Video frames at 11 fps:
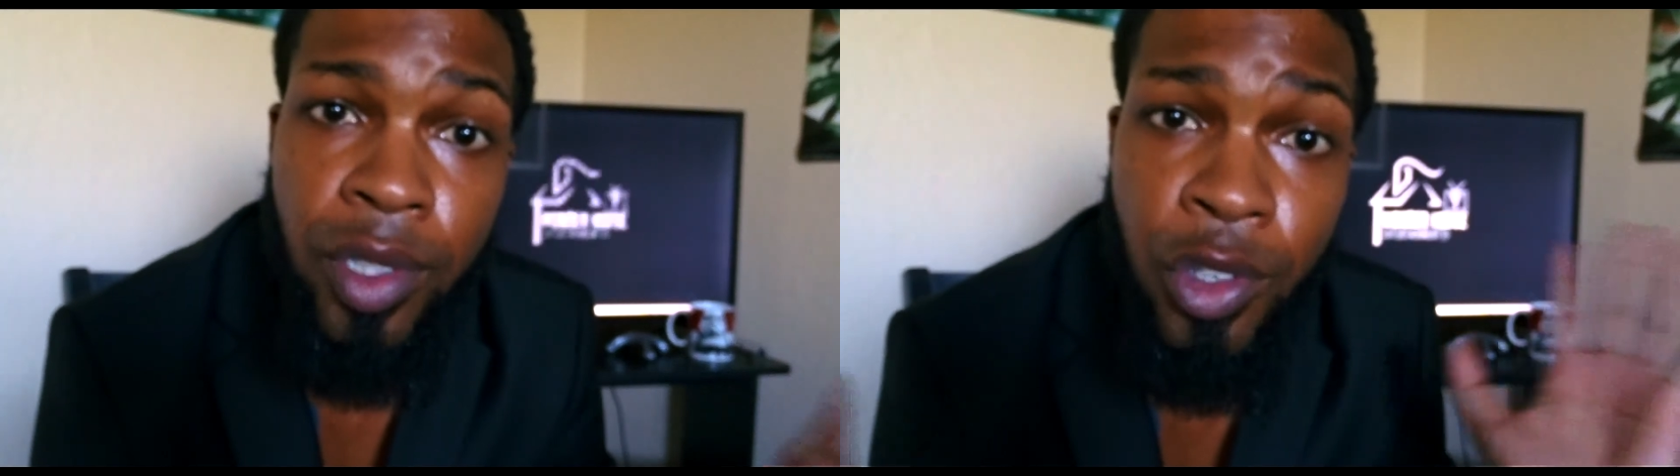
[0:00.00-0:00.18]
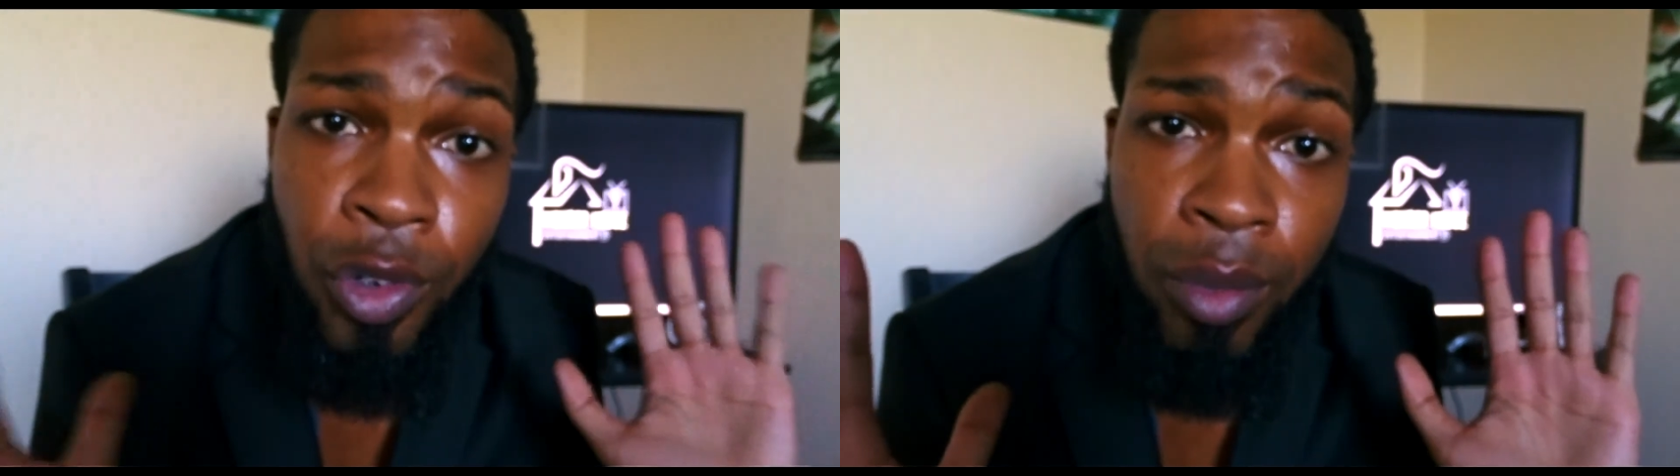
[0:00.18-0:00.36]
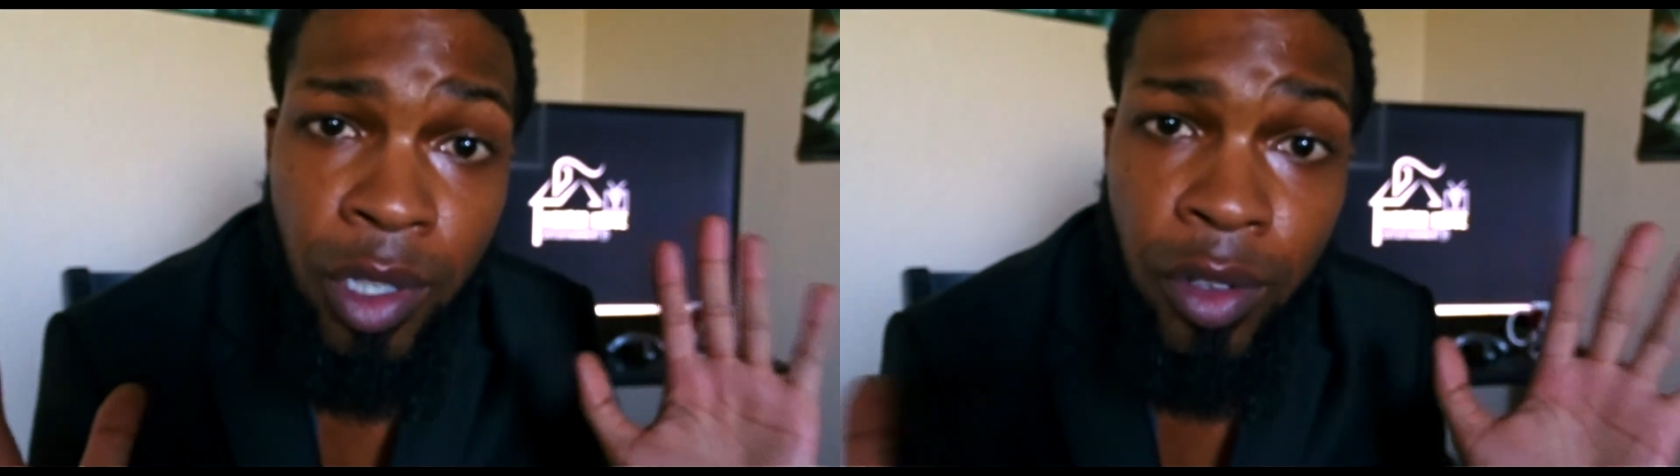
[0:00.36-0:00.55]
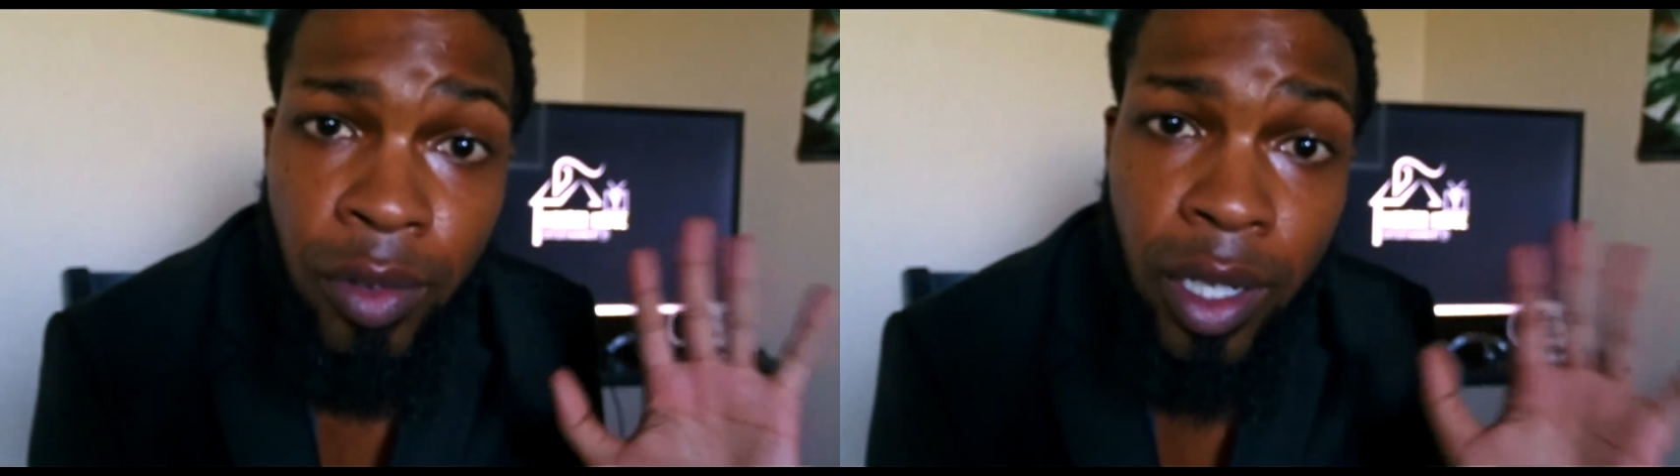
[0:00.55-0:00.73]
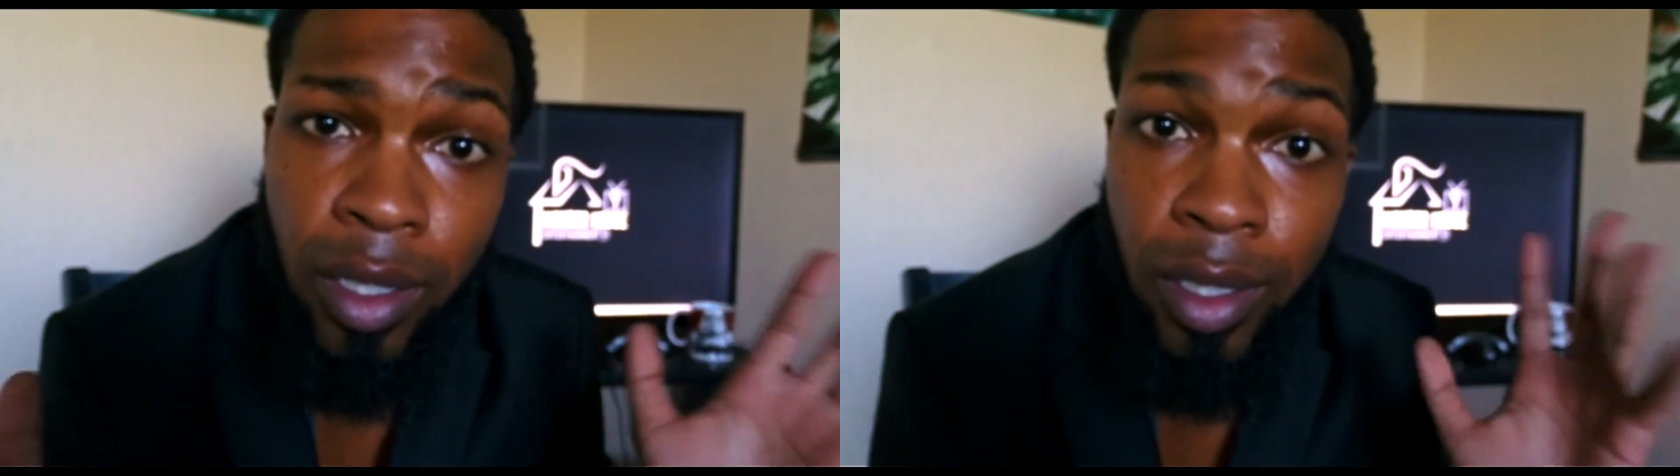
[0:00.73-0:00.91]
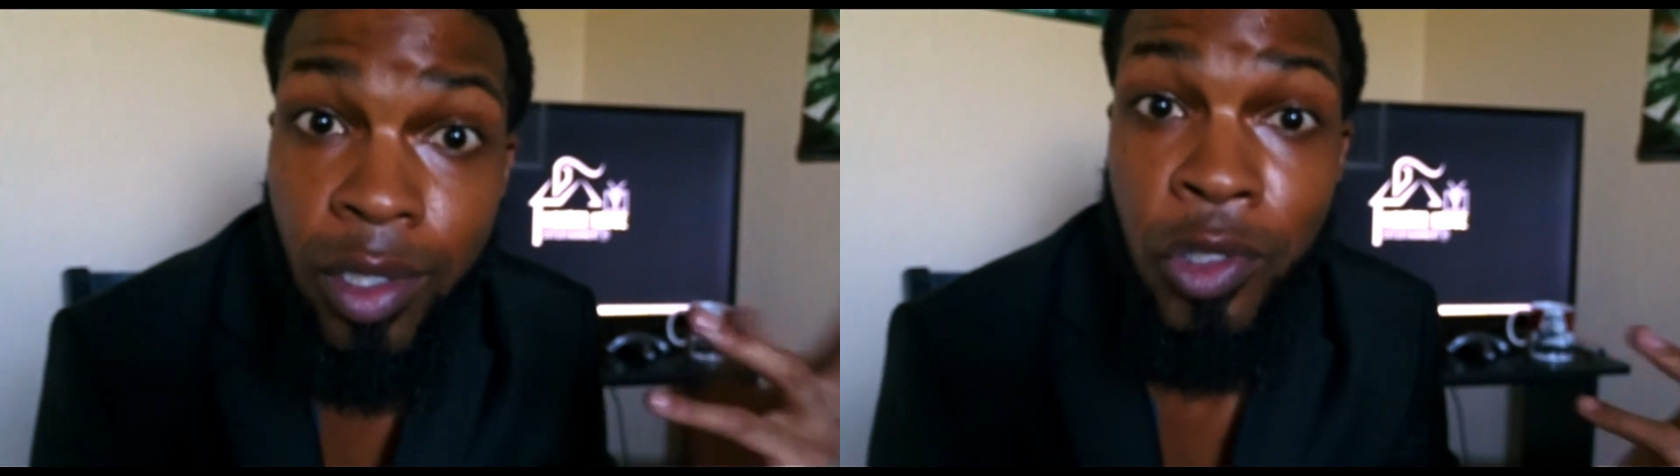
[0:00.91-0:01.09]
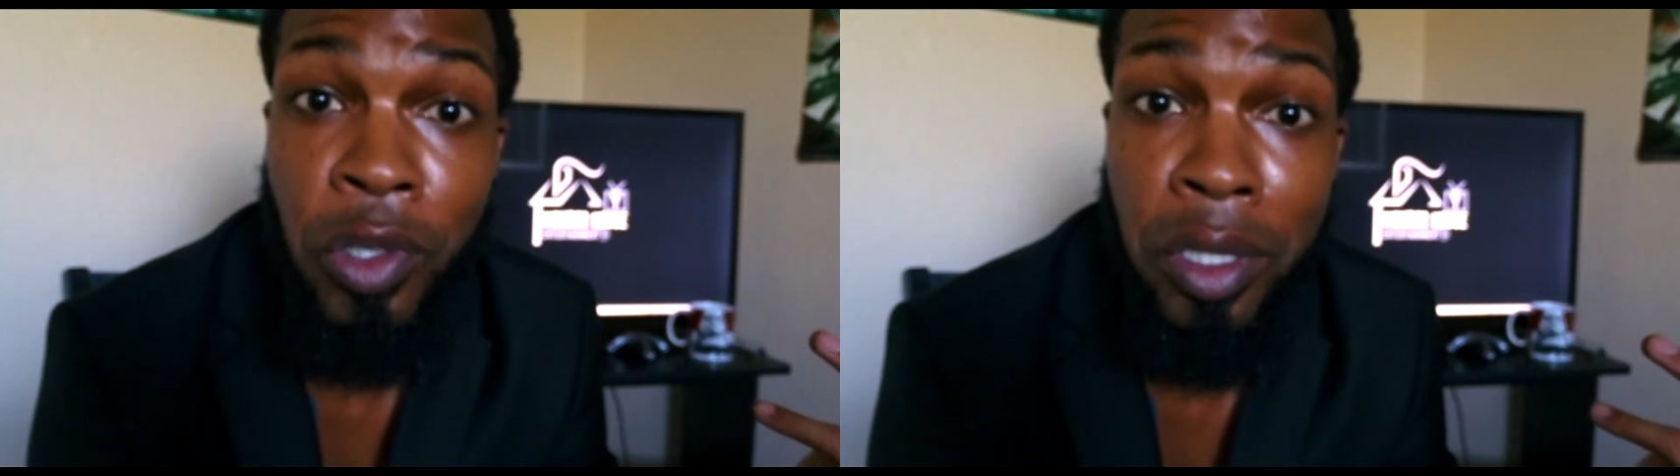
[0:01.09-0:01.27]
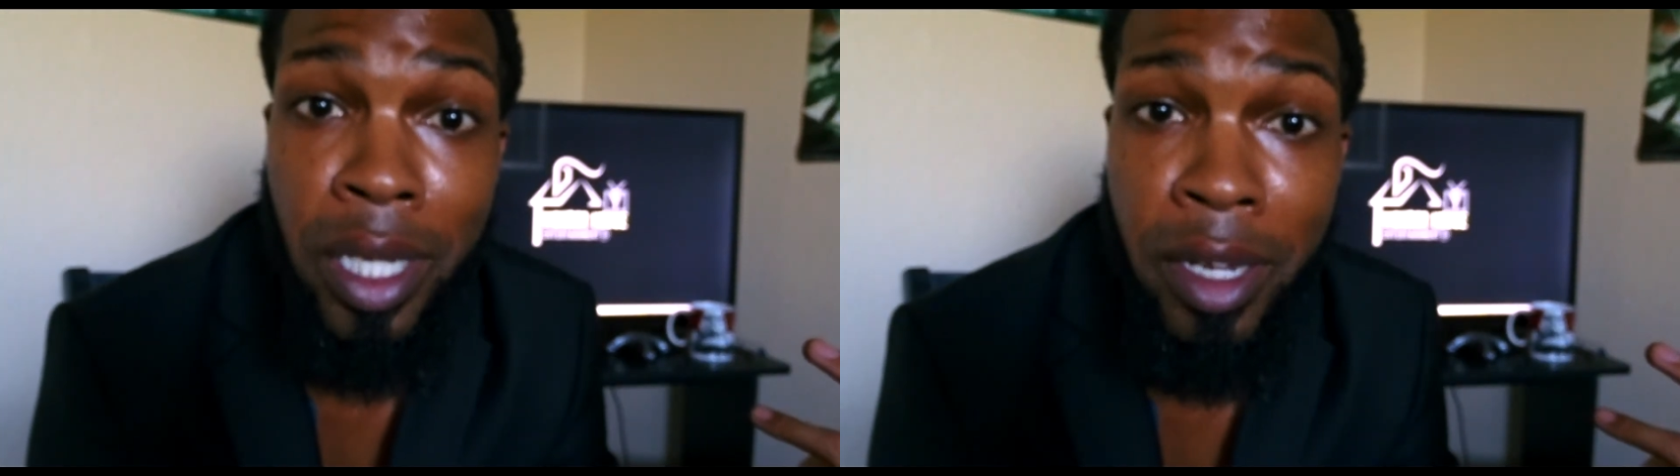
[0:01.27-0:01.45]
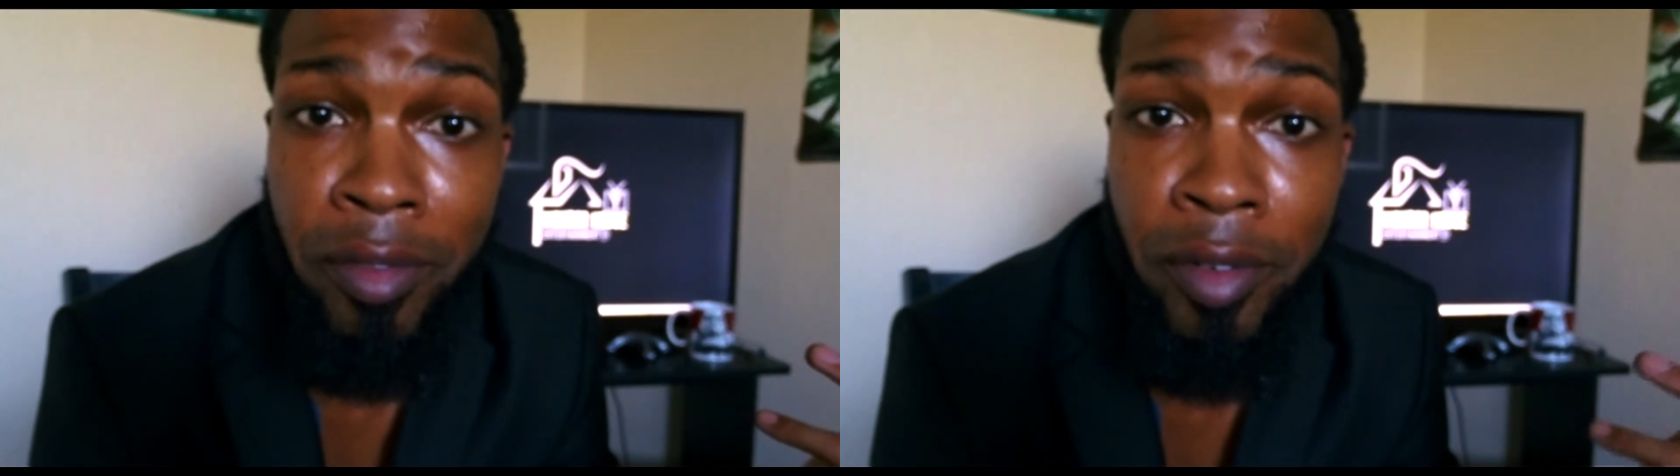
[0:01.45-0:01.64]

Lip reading: dream and create and enjoy life,